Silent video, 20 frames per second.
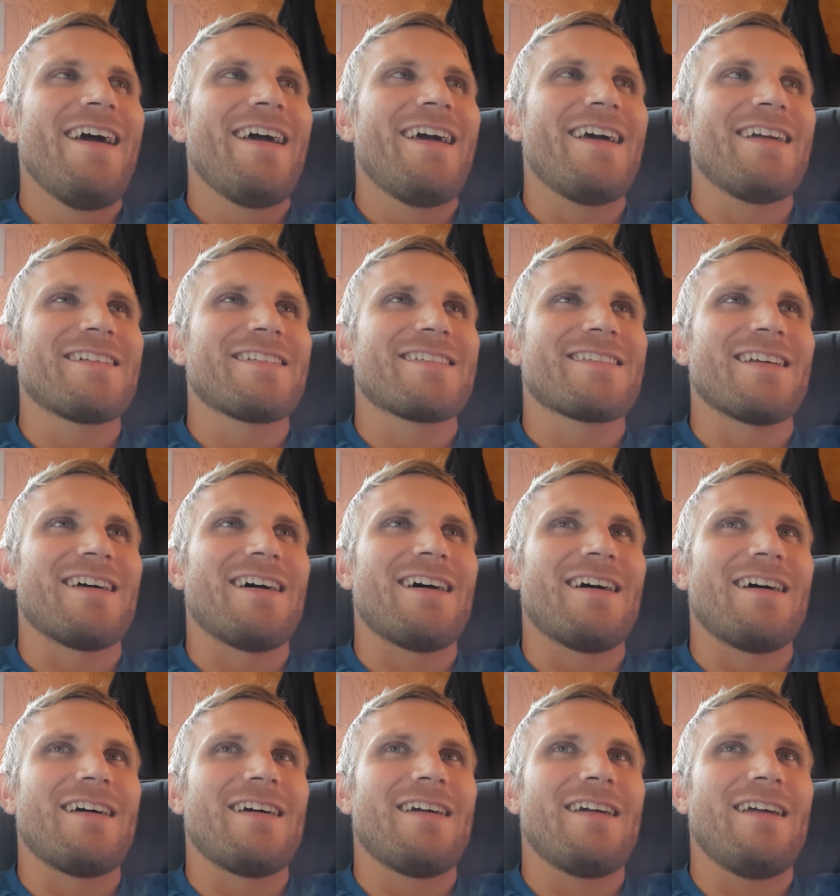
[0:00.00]
It's
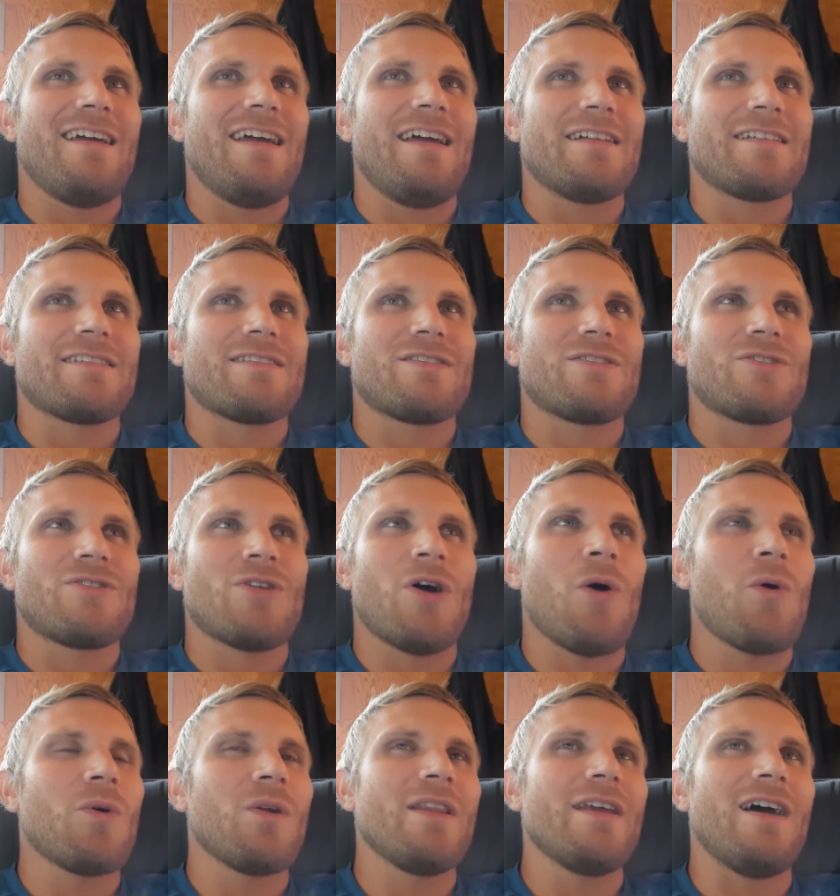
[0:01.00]

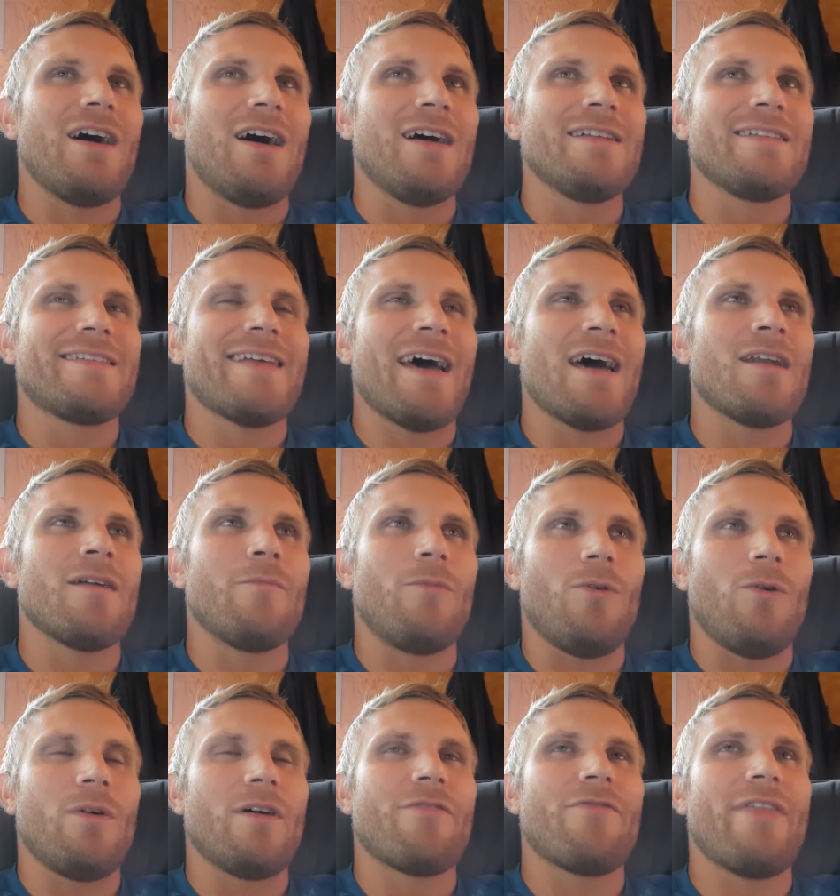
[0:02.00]
totally
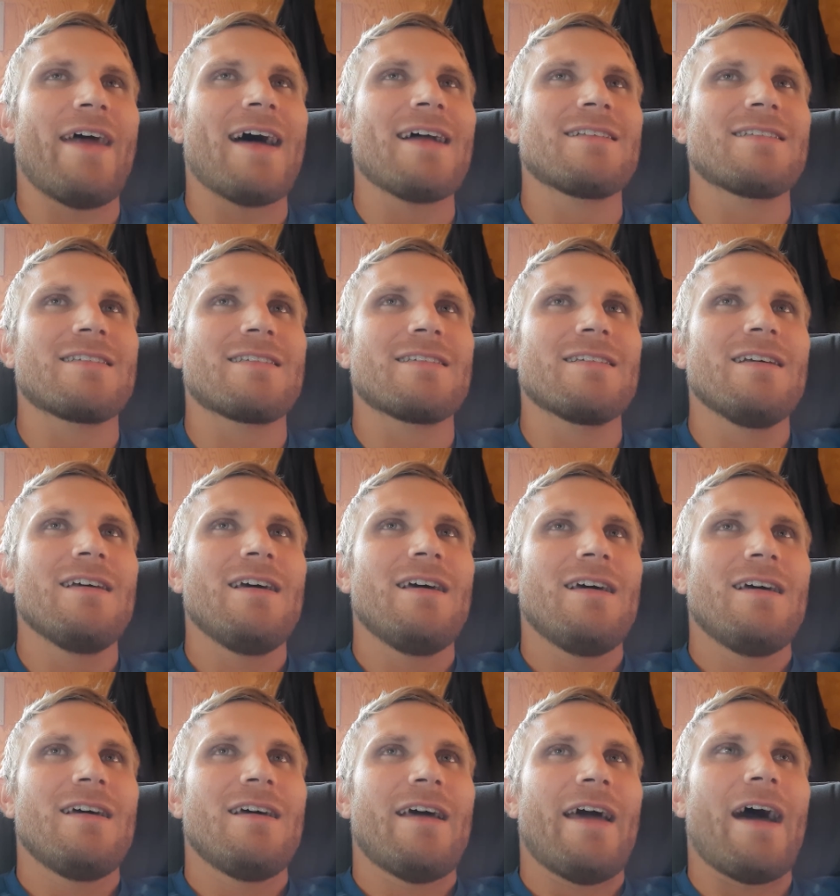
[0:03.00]
untenable. If that's
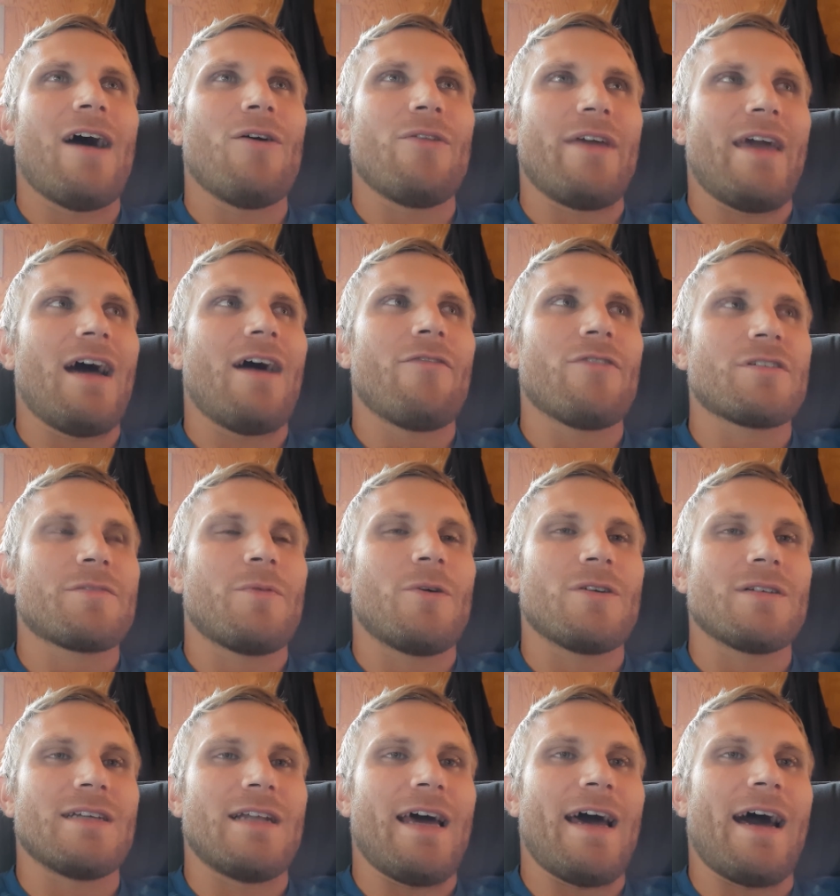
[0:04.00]
how the average
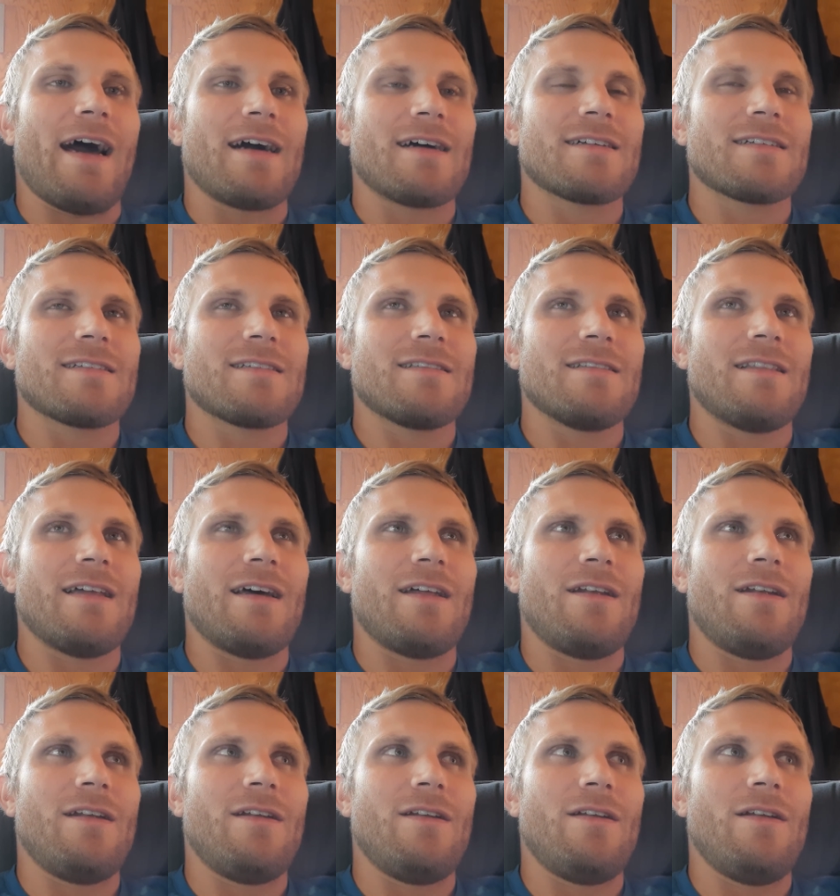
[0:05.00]
person acts,
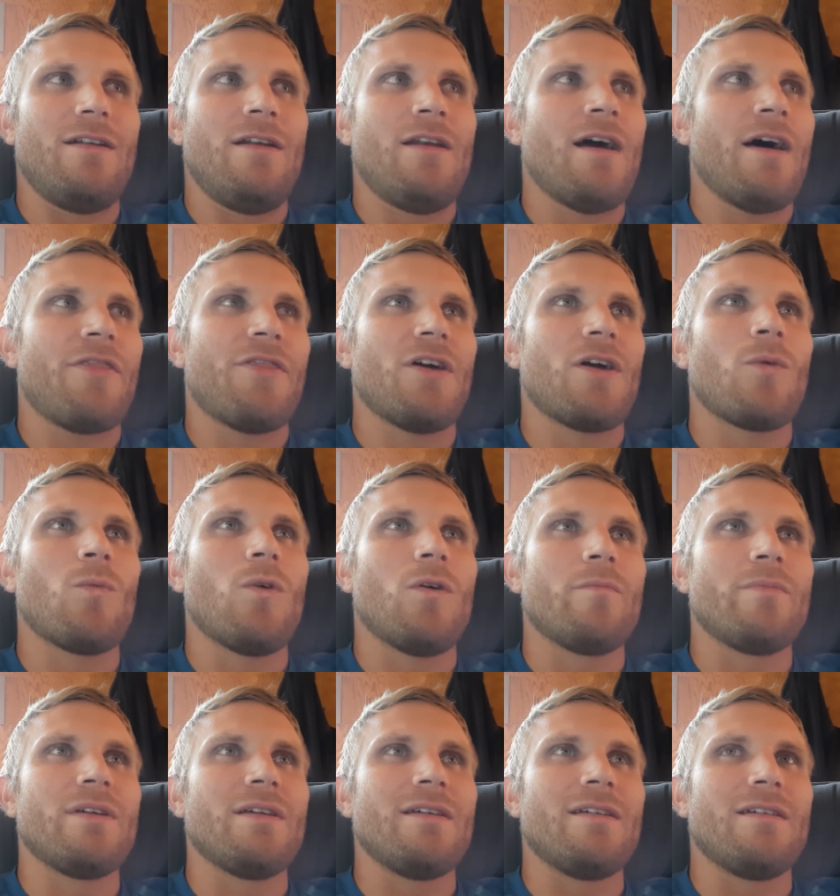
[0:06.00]
then nothing will
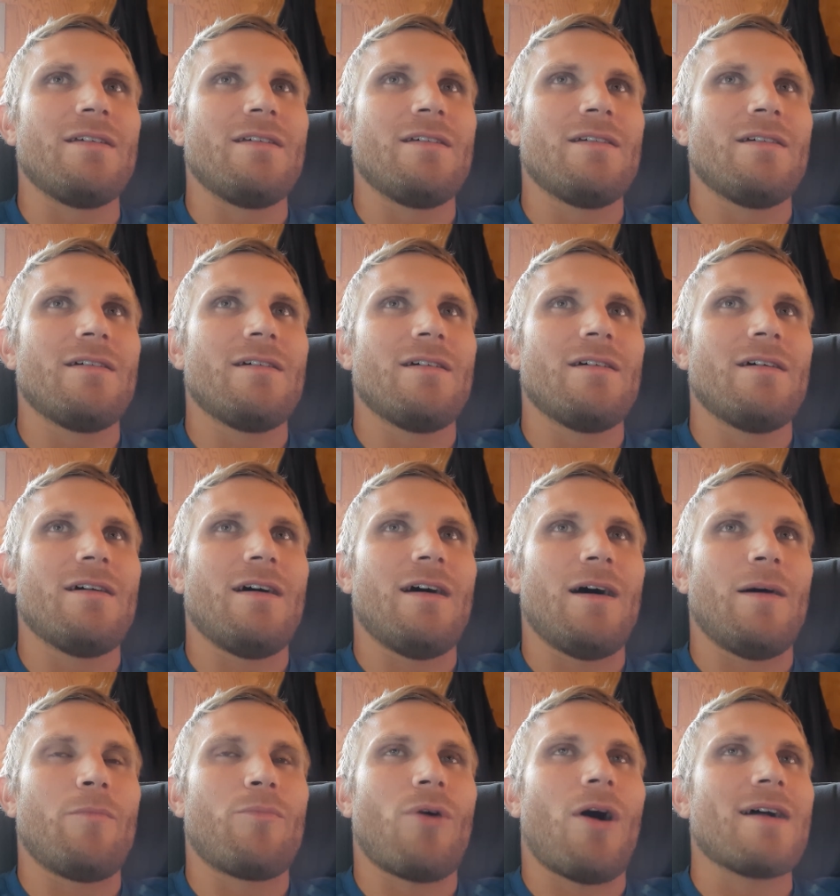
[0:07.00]
be
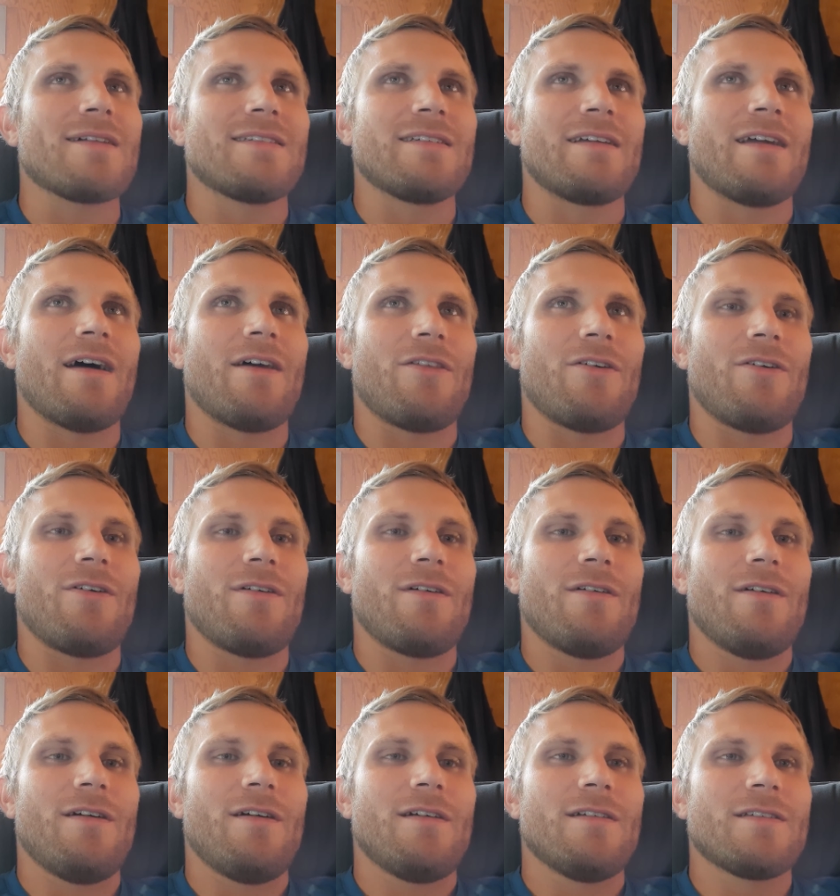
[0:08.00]
brought together.
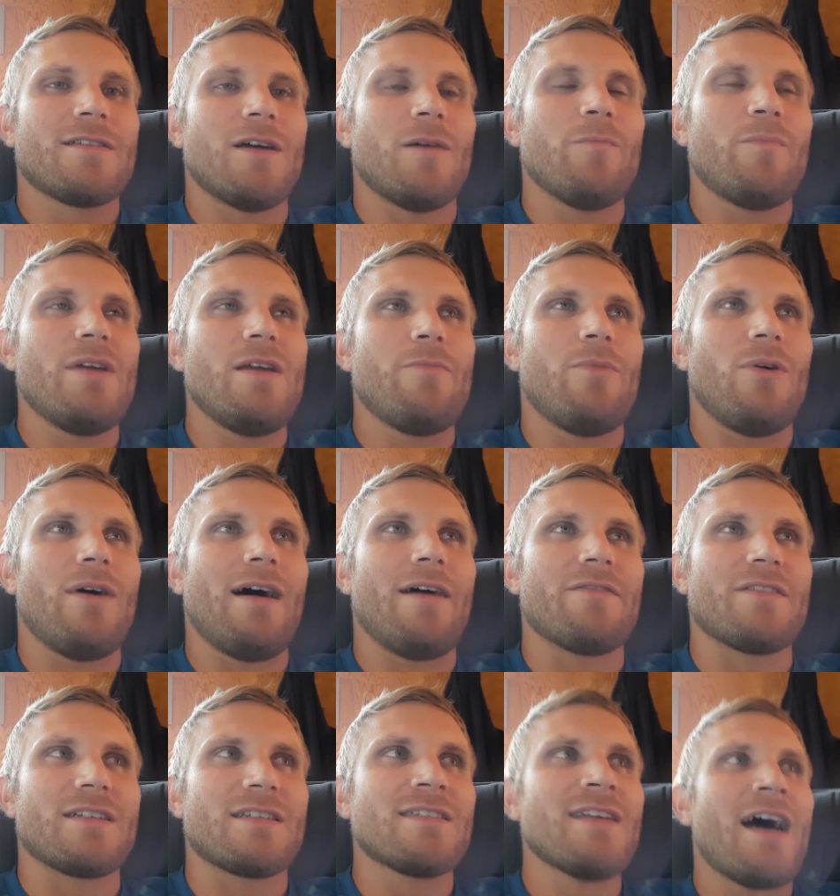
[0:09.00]
Some people
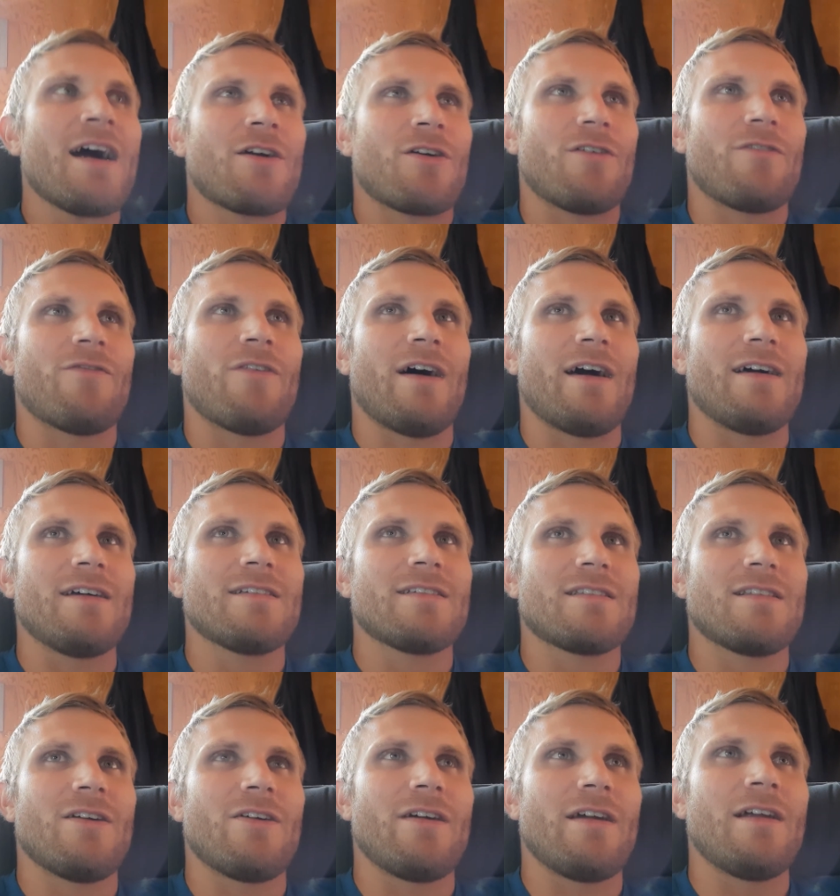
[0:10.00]
have to sacrifice
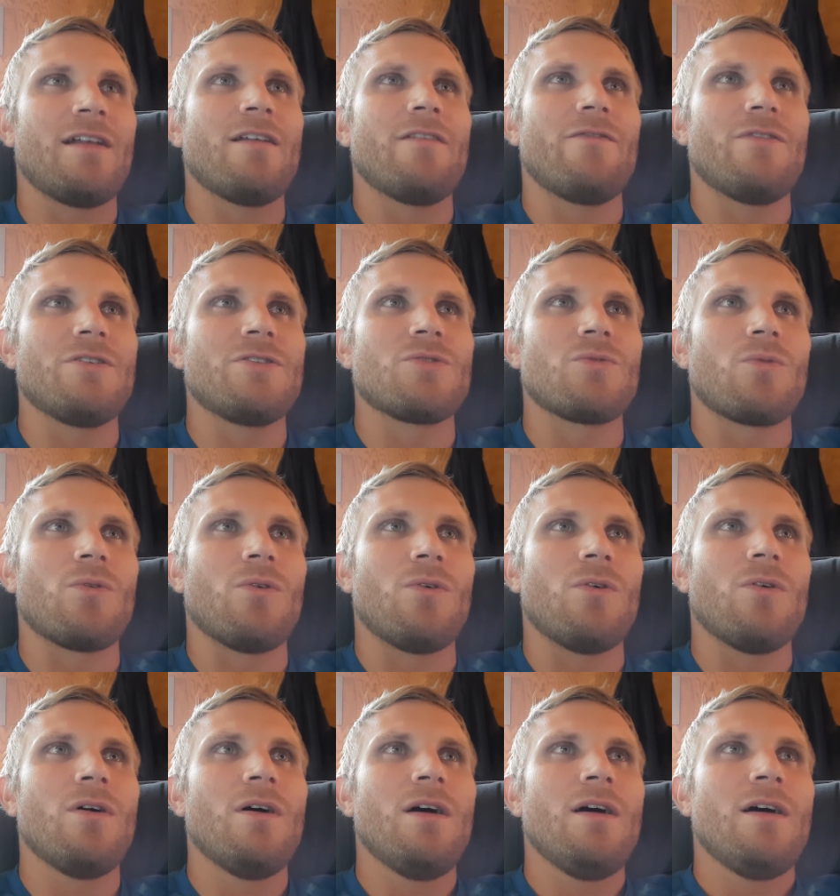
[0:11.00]
their
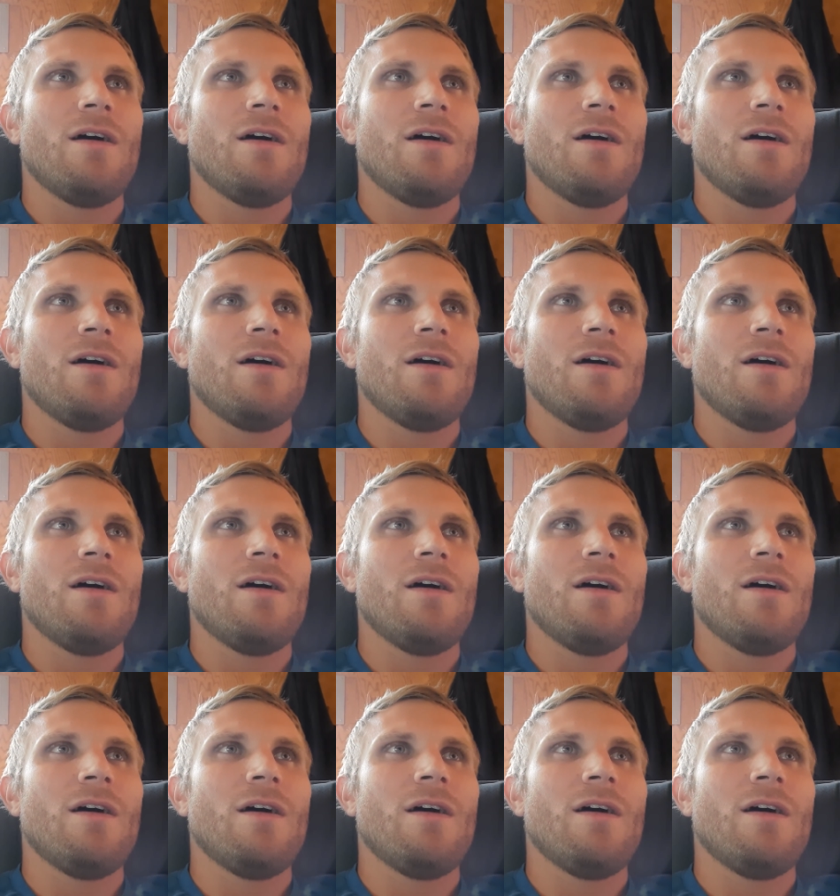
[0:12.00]
individual